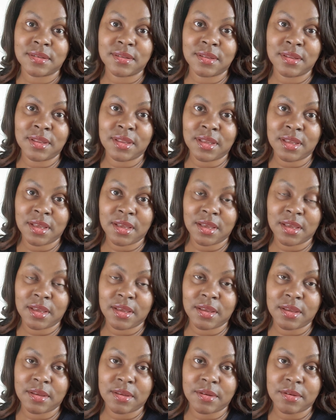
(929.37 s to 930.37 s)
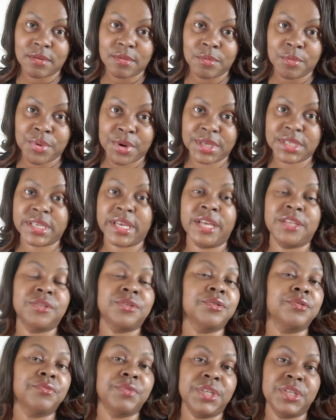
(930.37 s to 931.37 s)
the breast
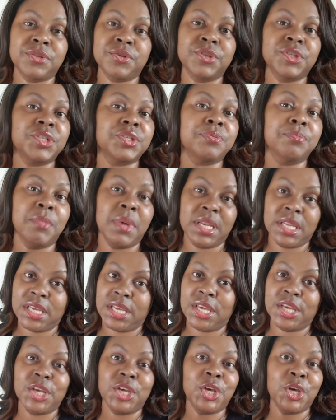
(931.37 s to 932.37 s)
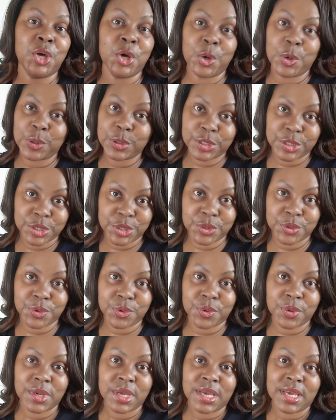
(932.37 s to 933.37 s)
cancer research money goes
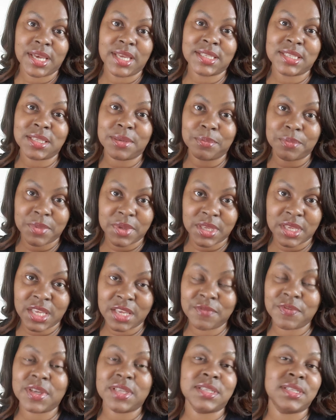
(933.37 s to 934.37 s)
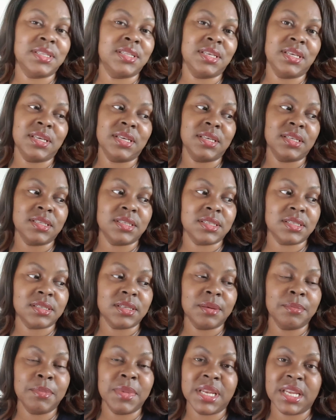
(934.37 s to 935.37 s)
to, is to give us these
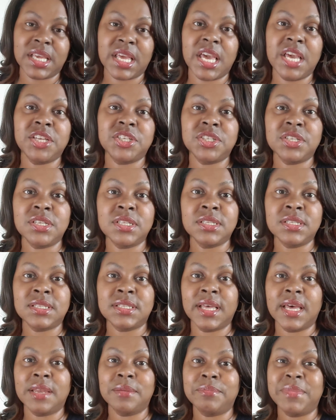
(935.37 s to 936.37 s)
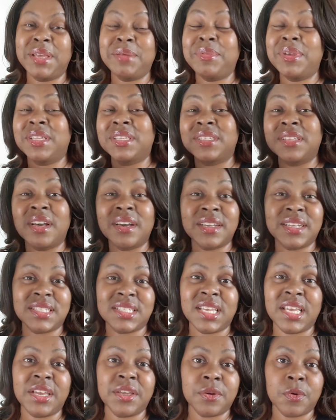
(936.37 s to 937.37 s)
medications that maybe it's not going to
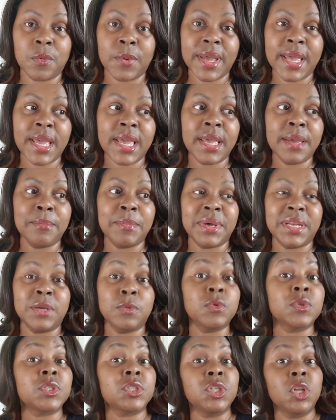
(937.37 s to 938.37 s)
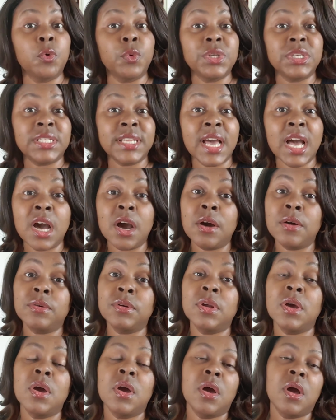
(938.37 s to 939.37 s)
take it away, but it will slow it down,